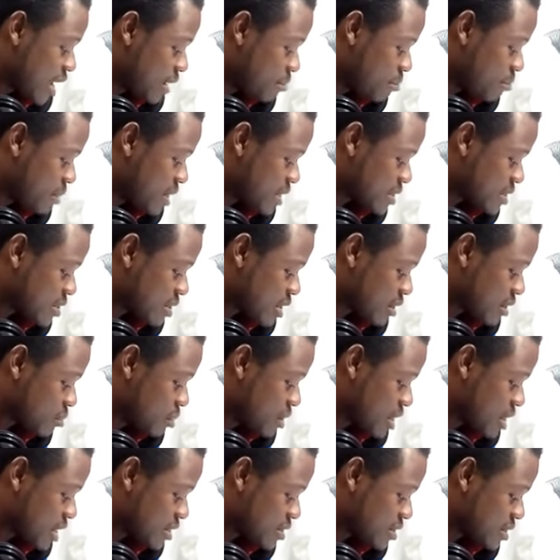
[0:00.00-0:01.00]
Ambassador
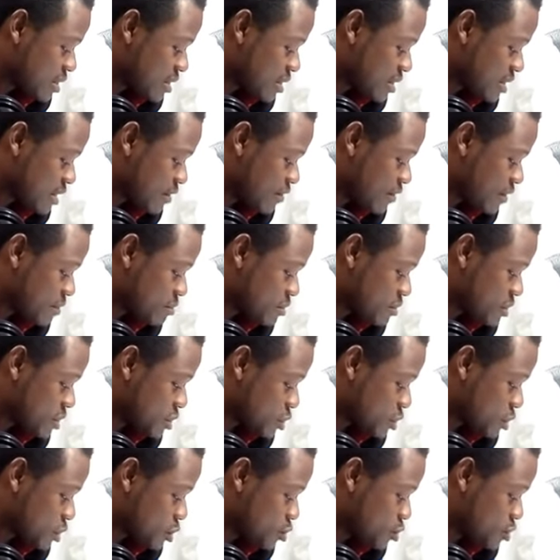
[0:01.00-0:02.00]
Abiola says FMC
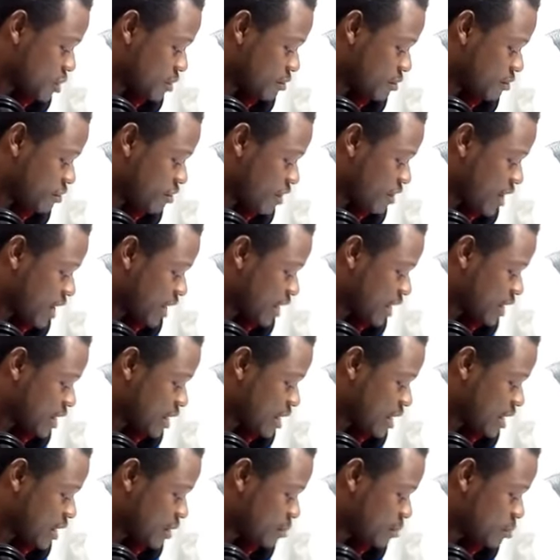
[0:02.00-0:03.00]
is not doing
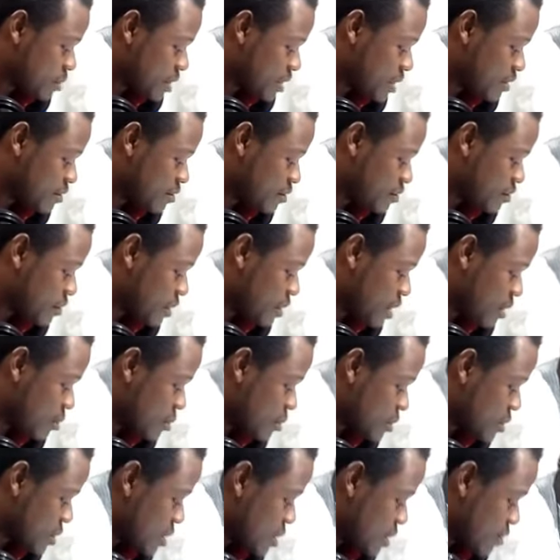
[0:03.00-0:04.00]
fine. I believe I
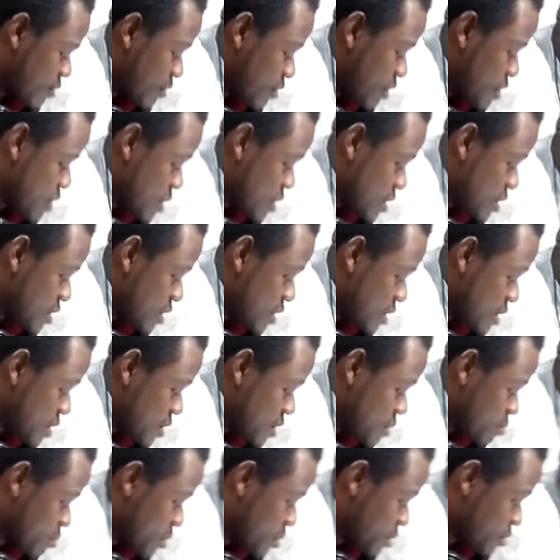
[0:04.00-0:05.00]
was in the facility
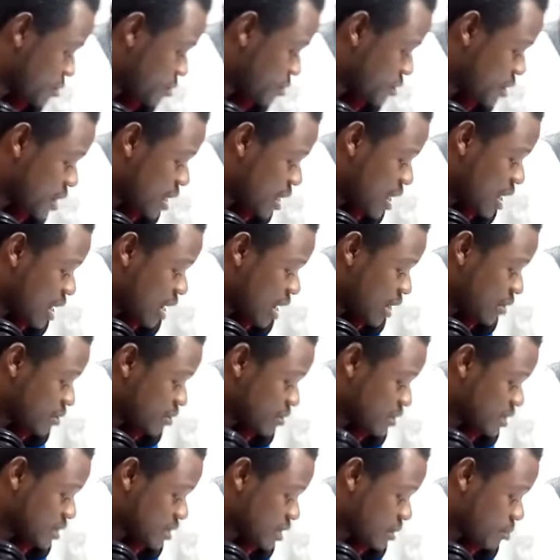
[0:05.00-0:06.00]
this month. I
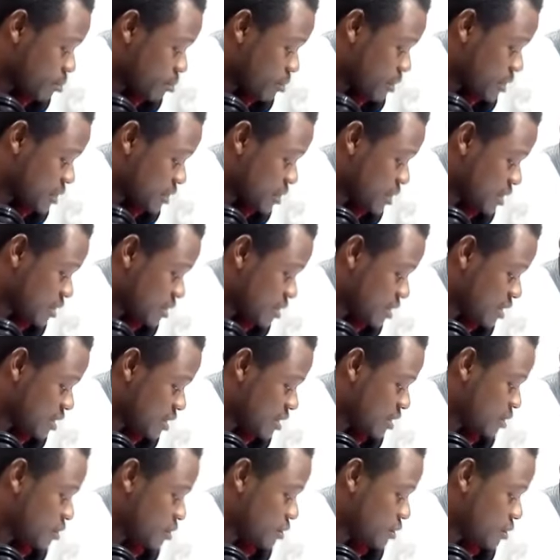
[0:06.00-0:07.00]
was disappointed
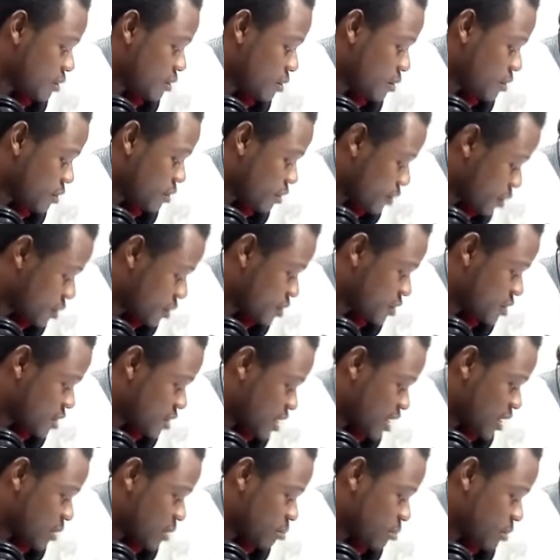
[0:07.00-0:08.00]
the third
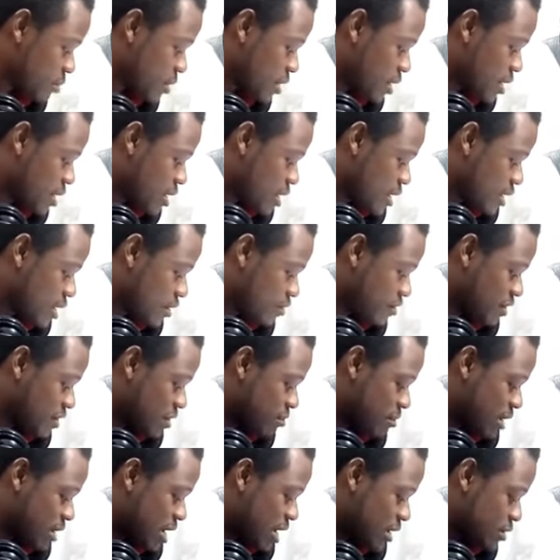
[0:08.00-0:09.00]
time. If
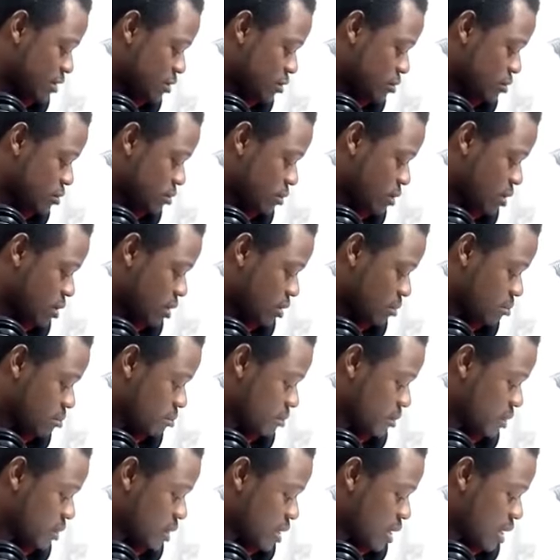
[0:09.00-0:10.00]
I'm asked to
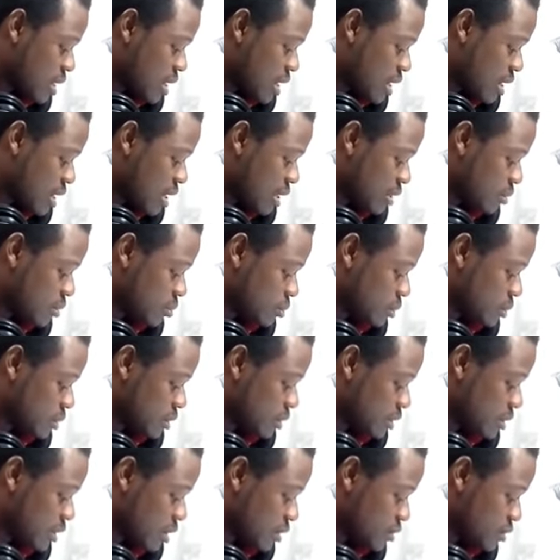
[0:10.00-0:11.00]
come, I
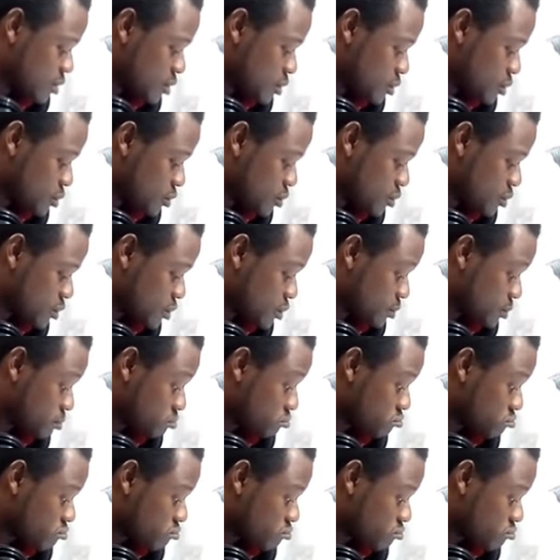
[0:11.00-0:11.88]
would not do so.